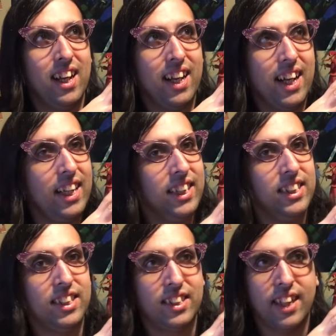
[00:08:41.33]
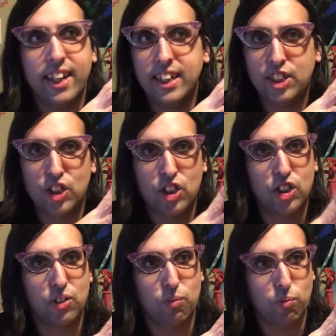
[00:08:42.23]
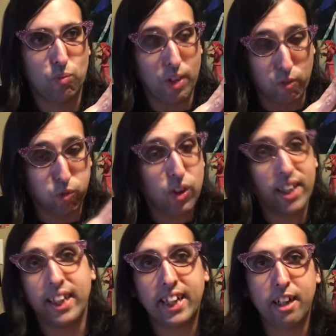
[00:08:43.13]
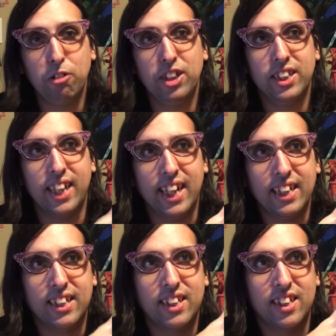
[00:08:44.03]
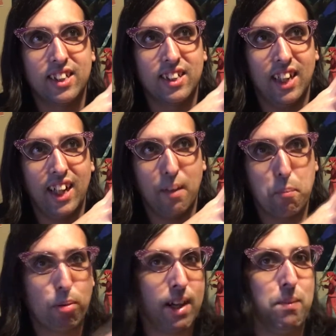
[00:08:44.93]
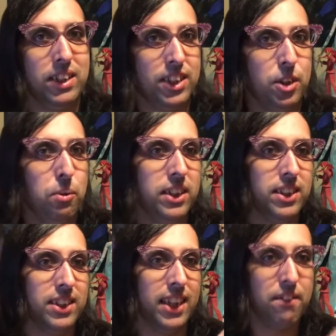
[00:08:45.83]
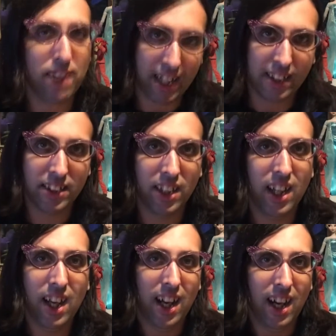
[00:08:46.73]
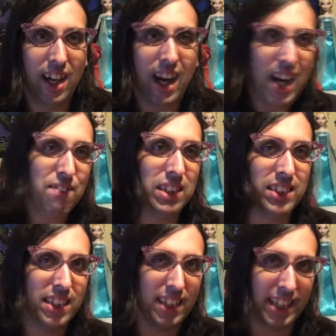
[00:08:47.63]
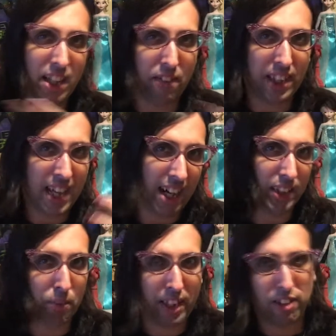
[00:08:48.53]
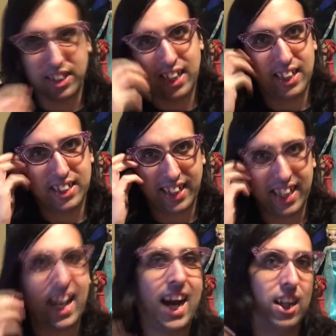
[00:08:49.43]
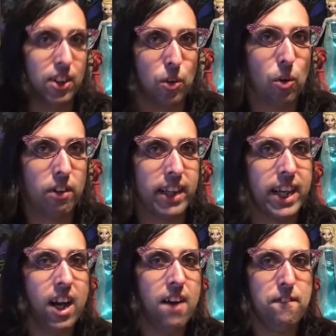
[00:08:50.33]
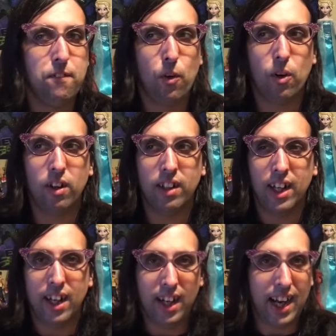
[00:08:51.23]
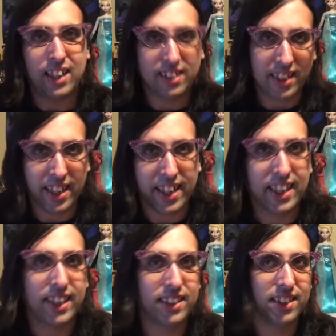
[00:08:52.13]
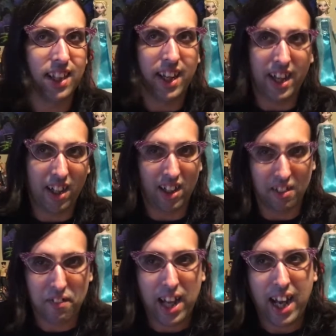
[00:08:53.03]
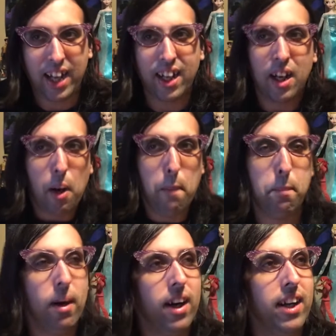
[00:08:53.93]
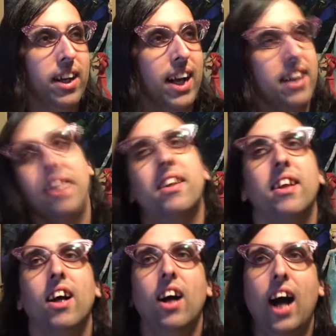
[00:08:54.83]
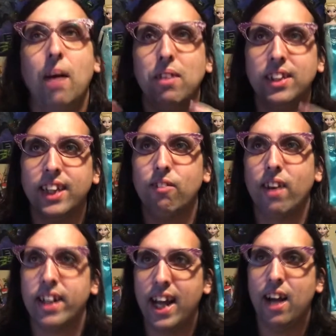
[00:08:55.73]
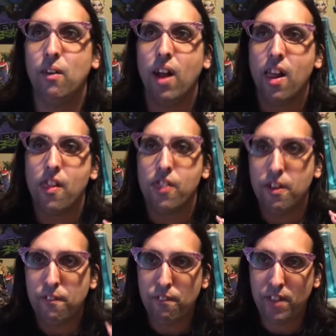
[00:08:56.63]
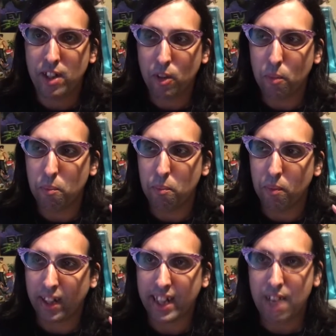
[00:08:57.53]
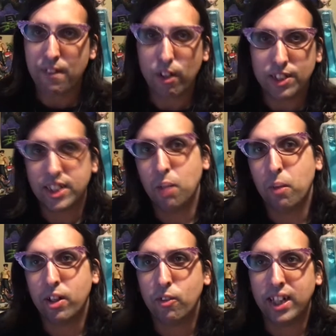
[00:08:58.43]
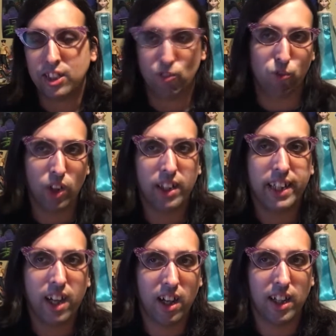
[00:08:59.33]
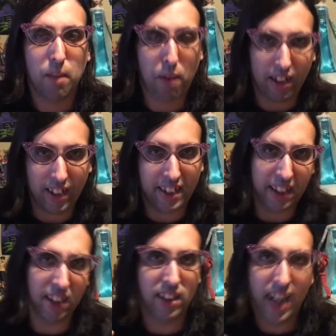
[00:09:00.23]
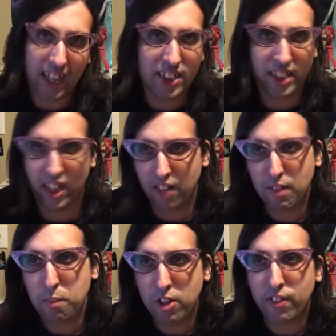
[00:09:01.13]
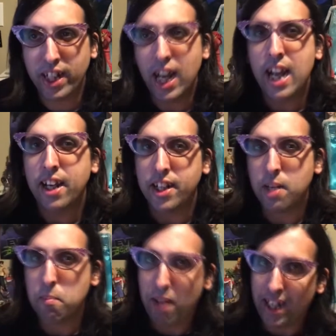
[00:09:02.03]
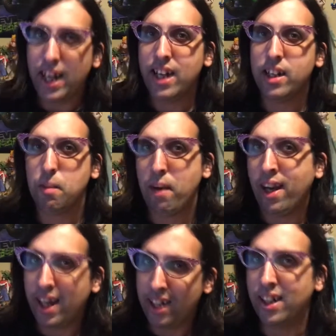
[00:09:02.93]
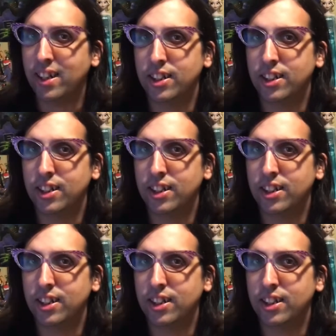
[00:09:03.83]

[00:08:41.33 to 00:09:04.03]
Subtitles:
it really uses its premise to its advantage. Obviously, like, you know, the concept here is that it's like an allegory for STDs and all of that. And I'm gonna say right now, the film, like, if you're someone who gets really hung up on like the logic of a movie, you might end up hating